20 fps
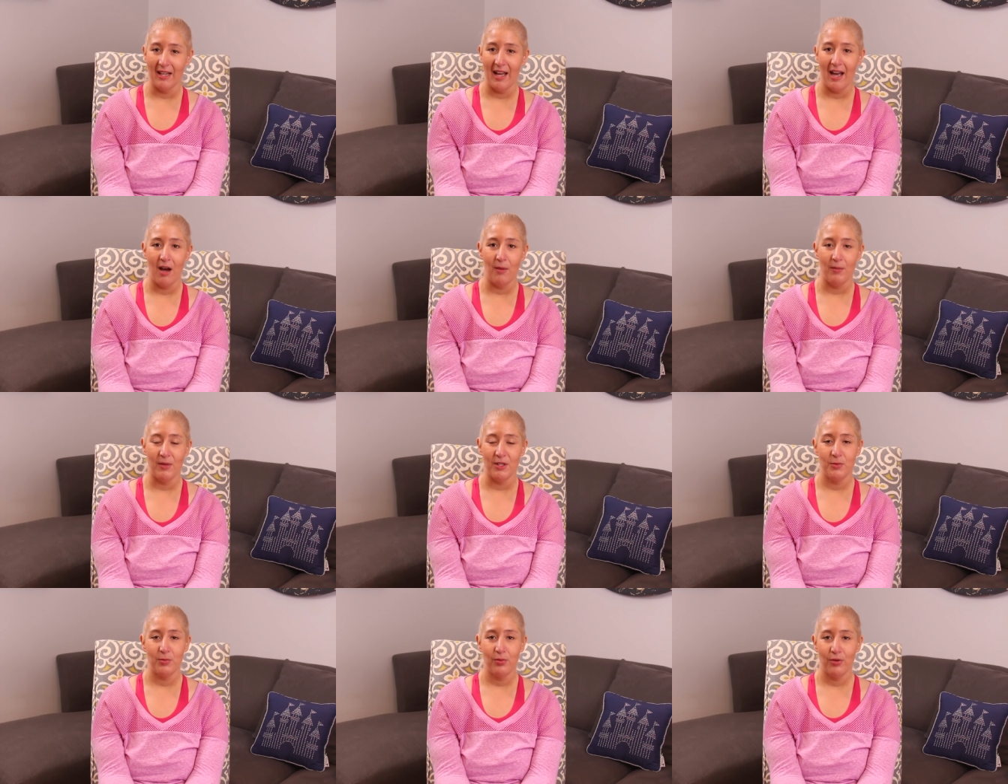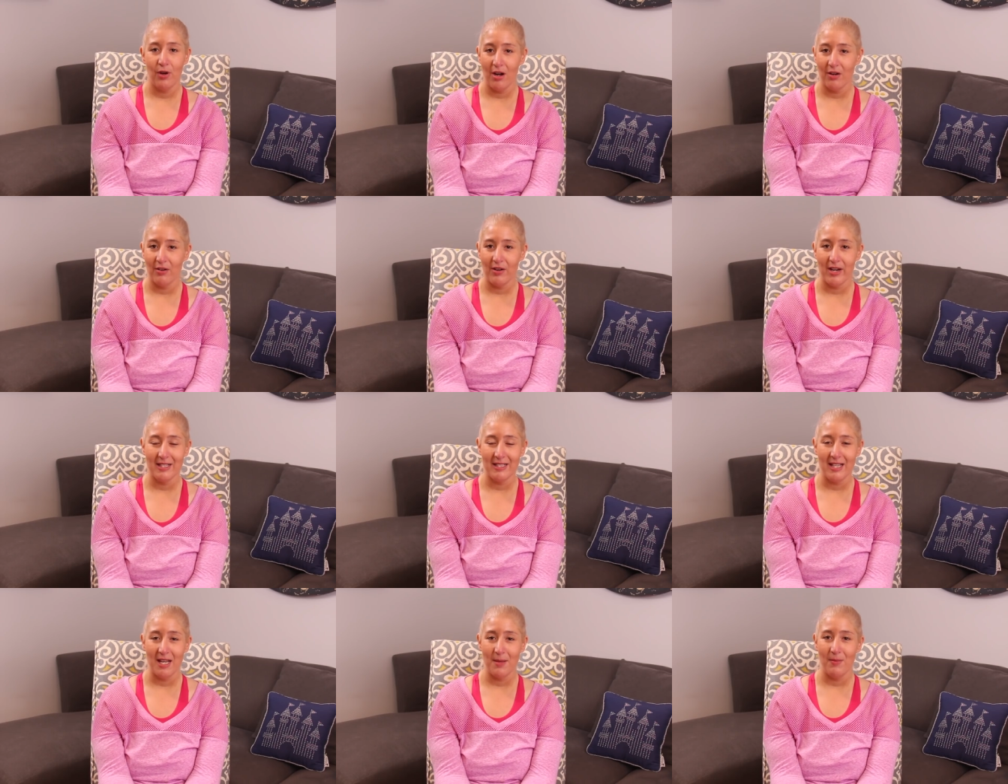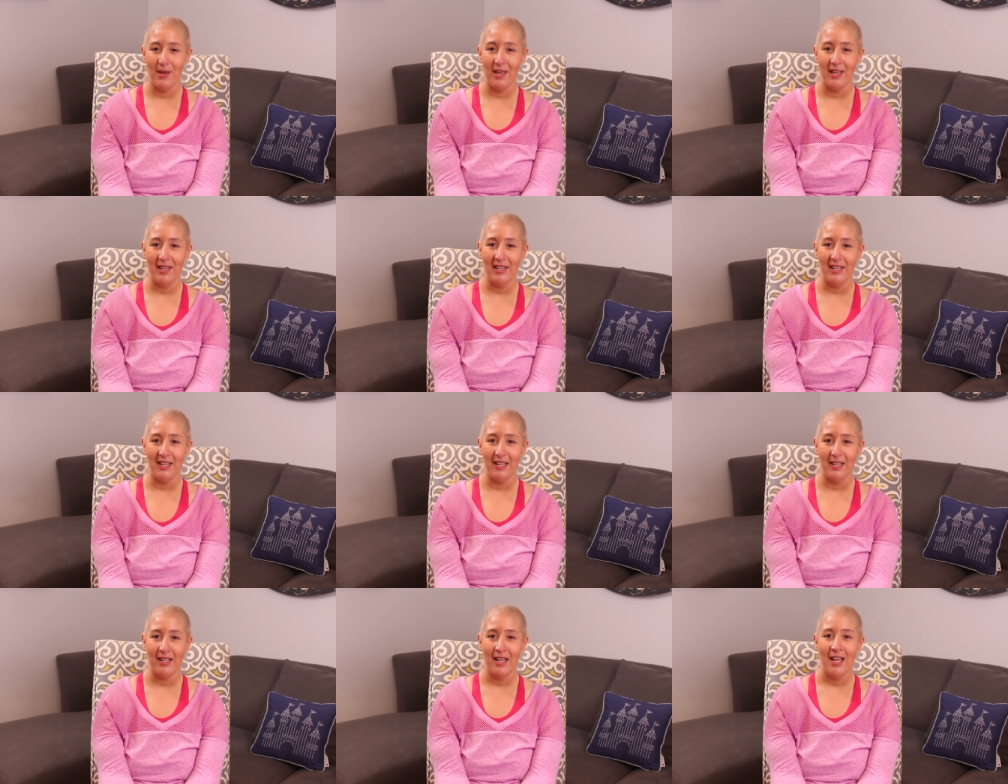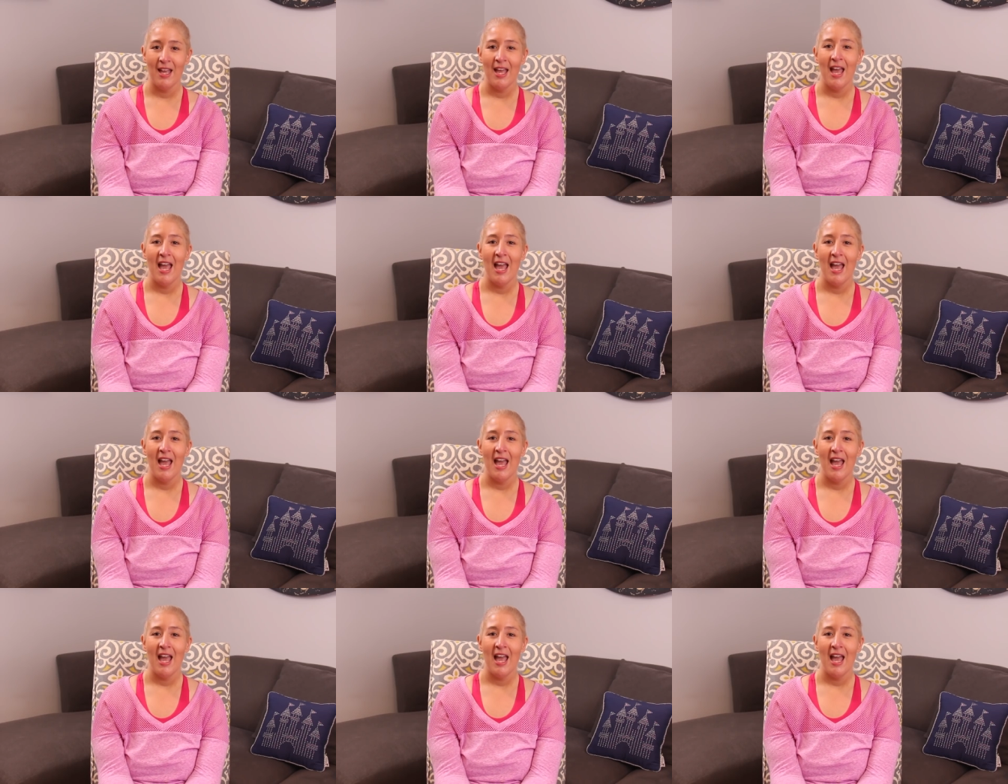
how much progress I'm making,